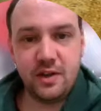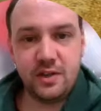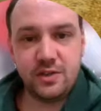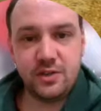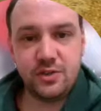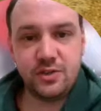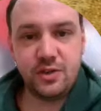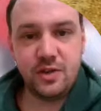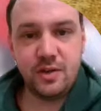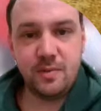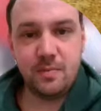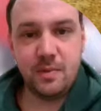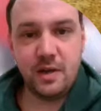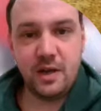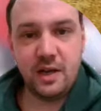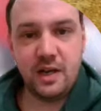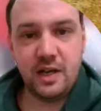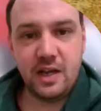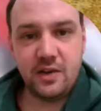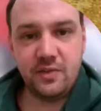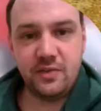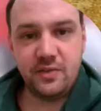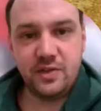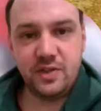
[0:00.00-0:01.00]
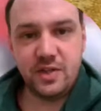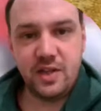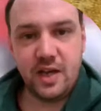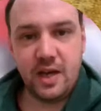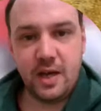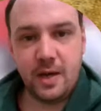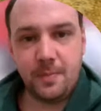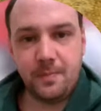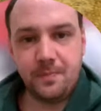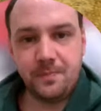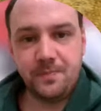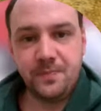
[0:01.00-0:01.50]
extreme left
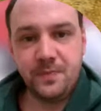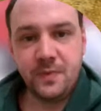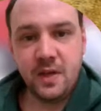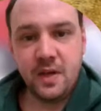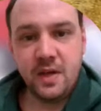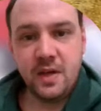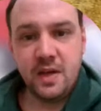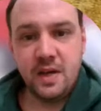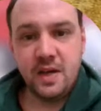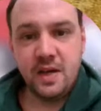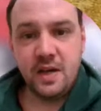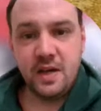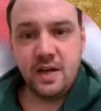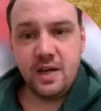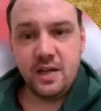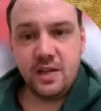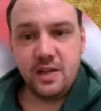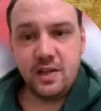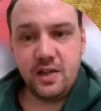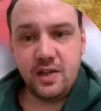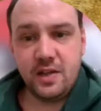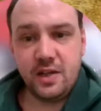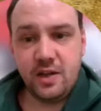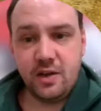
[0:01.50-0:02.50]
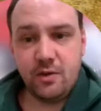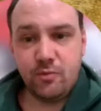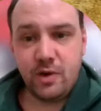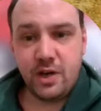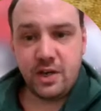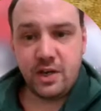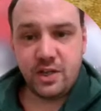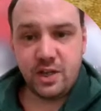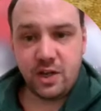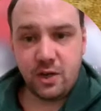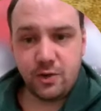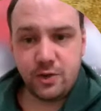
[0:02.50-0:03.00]
there. The
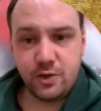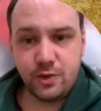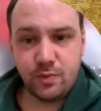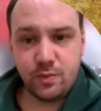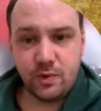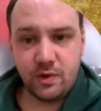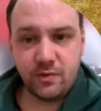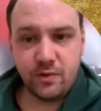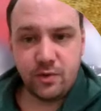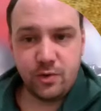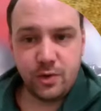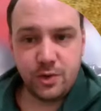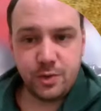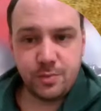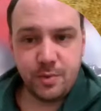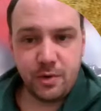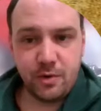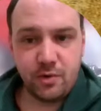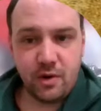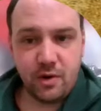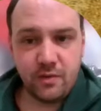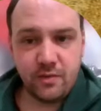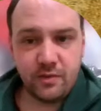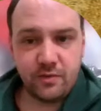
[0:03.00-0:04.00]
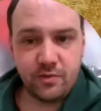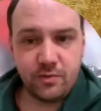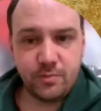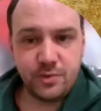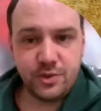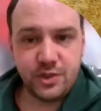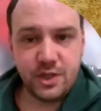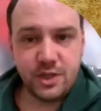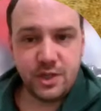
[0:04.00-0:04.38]
Redcoats will, of course, be arriving from